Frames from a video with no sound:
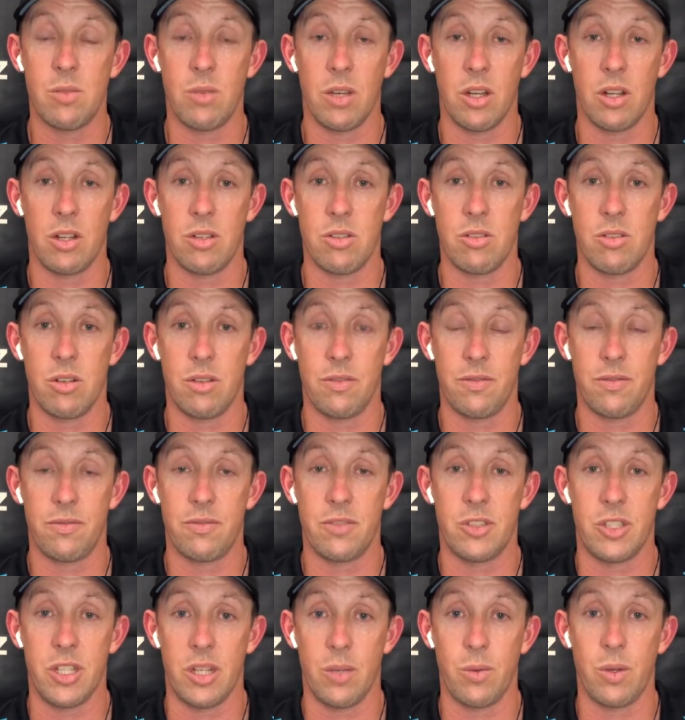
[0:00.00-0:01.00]
We've got to sort of
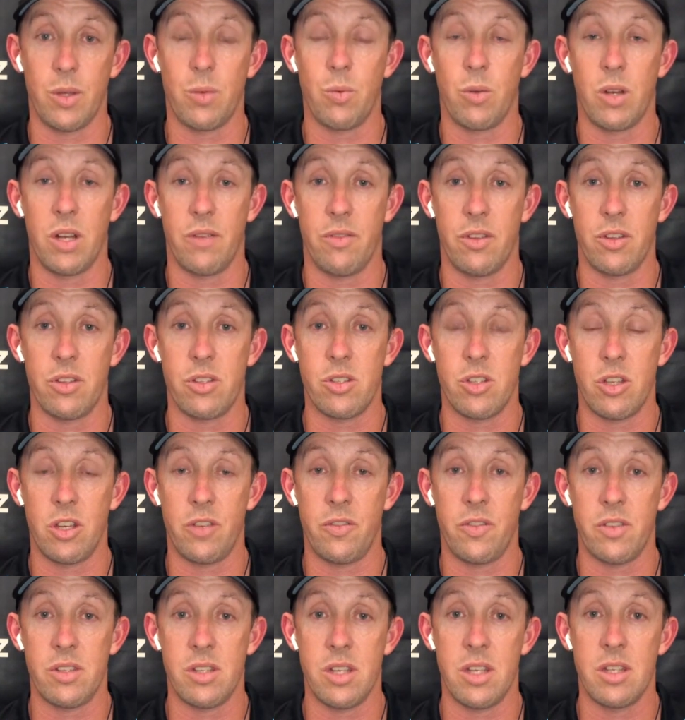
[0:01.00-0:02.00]
deal with whatever the
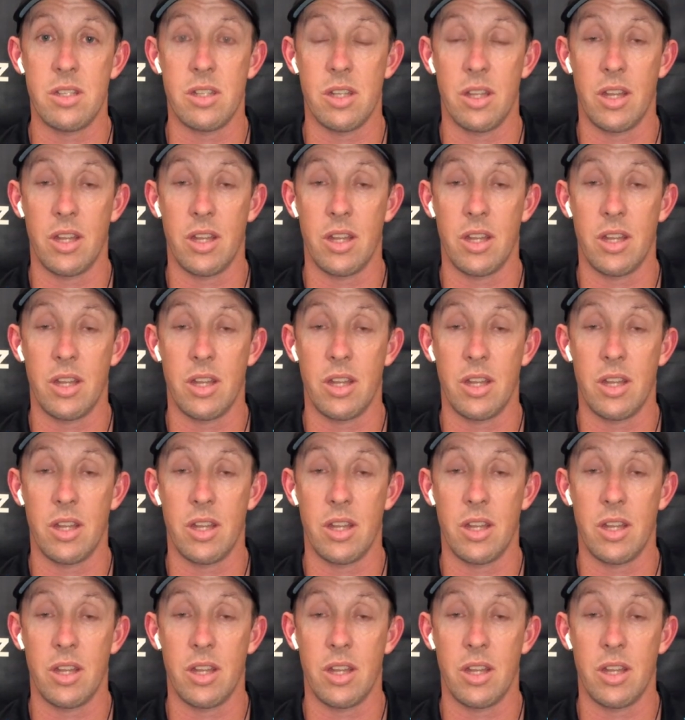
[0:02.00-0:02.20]
surface is.